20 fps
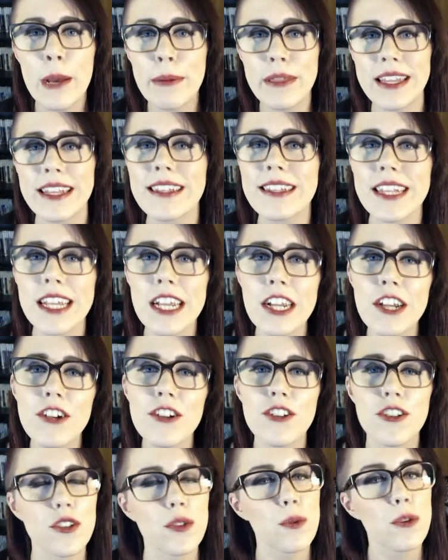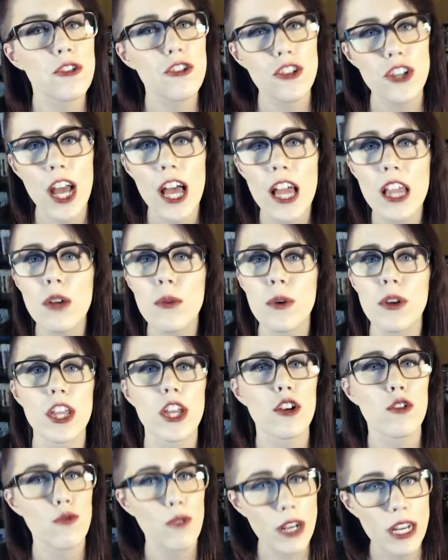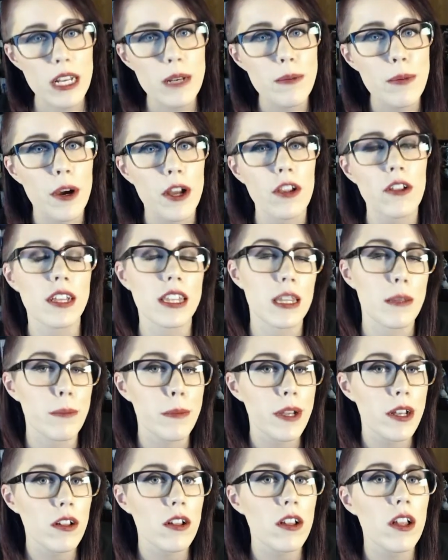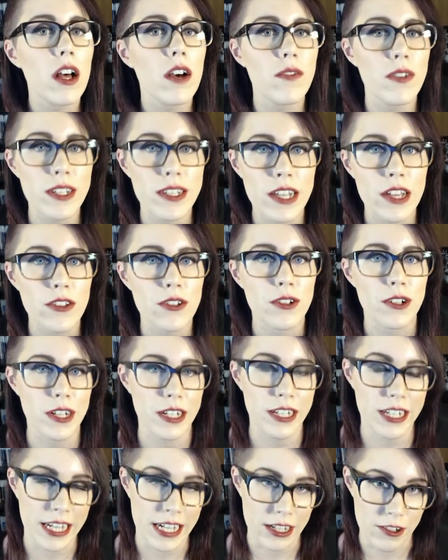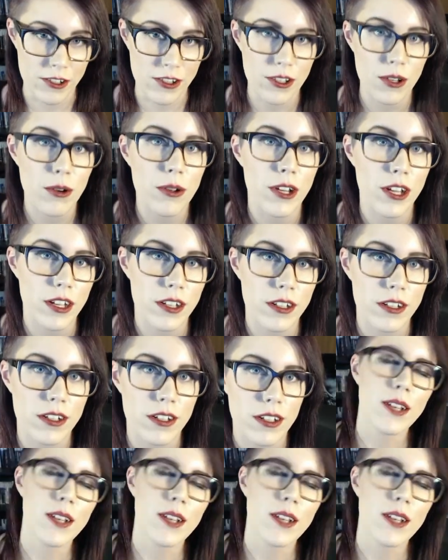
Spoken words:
but these characters were shallower than a rain puddle in the middle of a desert in Arizona.